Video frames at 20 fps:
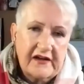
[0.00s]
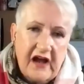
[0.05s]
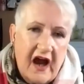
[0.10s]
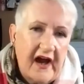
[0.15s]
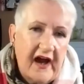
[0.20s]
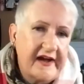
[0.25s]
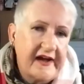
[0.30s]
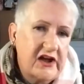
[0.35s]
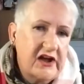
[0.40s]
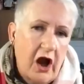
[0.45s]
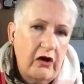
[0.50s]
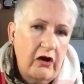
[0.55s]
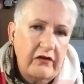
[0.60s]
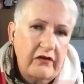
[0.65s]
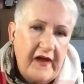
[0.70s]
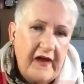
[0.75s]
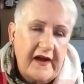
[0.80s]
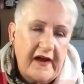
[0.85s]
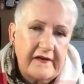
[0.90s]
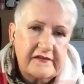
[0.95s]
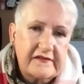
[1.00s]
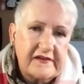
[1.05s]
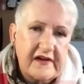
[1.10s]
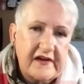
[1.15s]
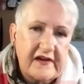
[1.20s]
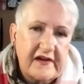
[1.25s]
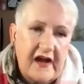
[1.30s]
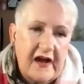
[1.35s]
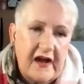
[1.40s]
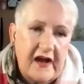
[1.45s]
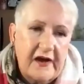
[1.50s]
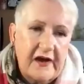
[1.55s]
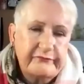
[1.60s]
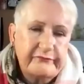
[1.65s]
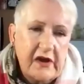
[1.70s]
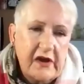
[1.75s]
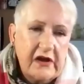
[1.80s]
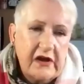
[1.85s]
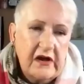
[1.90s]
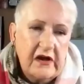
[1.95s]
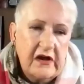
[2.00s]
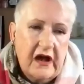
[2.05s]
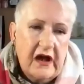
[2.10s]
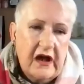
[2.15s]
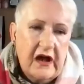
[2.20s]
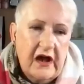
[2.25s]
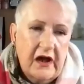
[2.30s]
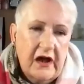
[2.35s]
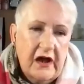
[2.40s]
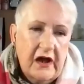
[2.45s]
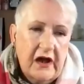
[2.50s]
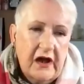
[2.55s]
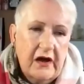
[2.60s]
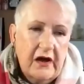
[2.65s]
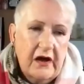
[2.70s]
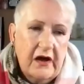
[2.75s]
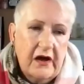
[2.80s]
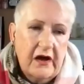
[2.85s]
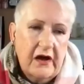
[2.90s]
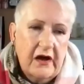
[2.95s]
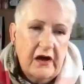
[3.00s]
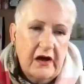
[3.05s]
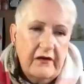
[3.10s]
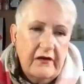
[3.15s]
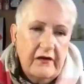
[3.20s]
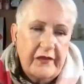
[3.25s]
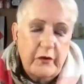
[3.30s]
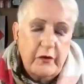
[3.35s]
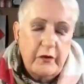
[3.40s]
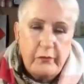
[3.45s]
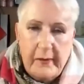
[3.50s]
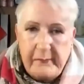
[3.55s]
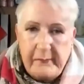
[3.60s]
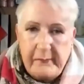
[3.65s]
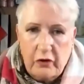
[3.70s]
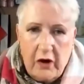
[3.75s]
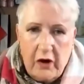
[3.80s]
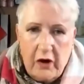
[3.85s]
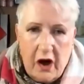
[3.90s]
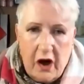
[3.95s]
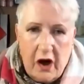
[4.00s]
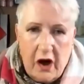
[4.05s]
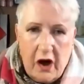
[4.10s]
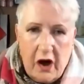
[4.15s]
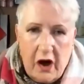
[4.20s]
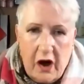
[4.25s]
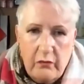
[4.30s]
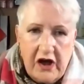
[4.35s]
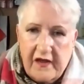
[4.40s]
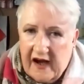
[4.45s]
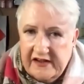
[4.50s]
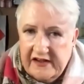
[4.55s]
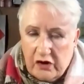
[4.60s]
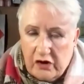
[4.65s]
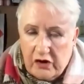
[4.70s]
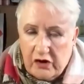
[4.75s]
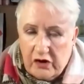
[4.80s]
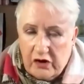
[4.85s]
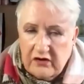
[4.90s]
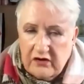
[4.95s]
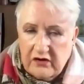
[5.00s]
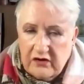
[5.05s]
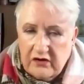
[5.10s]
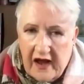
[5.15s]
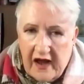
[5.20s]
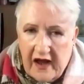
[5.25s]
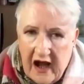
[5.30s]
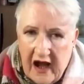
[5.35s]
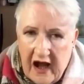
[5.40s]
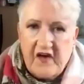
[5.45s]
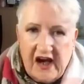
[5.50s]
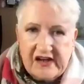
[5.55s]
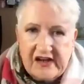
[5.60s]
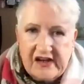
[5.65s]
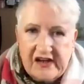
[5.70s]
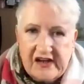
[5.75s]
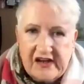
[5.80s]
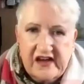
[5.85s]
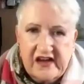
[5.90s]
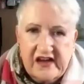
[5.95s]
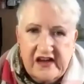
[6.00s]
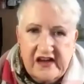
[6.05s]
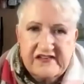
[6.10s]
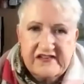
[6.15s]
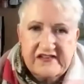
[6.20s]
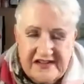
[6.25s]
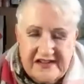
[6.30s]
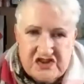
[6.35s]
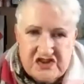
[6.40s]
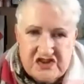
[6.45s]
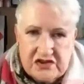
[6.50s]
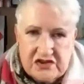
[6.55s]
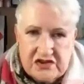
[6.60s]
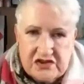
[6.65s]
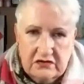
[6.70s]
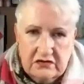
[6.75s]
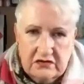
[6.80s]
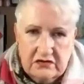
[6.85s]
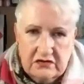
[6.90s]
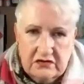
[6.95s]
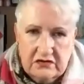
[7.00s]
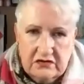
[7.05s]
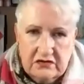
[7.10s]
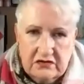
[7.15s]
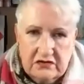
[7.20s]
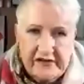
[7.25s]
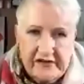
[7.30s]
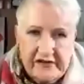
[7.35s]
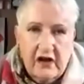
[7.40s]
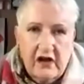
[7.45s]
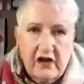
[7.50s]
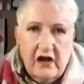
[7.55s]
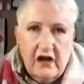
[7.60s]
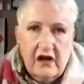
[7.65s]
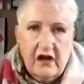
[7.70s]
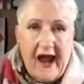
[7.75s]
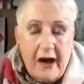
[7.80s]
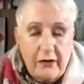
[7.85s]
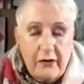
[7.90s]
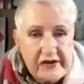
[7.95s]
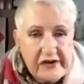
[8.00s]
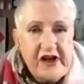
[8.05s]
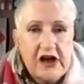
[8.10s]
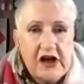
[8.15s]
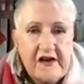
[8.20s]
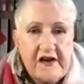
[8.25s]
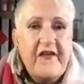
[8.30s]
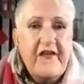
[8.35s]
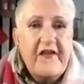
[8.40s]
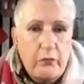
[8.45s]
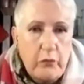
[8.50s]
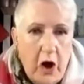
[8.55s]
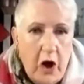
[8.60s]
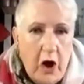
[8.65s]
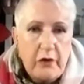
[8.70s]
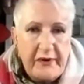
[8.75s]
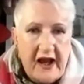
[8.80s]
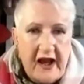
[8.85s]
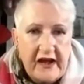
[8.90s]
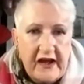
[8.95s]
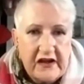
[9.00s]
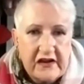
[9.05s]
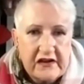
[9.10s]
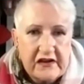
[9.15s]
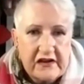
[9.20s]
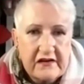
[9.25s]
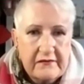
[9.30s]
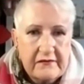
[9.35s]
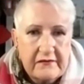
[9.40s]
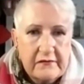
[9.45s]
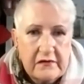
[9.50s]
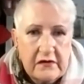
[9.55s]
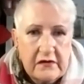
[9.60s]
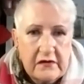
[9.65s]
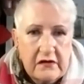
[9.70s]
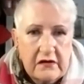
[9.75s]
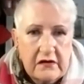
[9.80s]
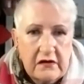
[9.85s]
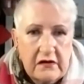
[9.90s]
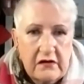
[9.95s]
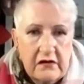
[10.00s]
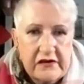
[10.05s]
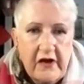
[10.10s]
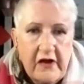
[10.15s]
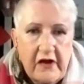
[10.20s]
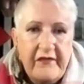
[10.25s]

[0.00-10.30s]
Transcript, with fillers: and I know that um, uh, the women who I'm working with, they don't have access to digital platforms outside of their workplace.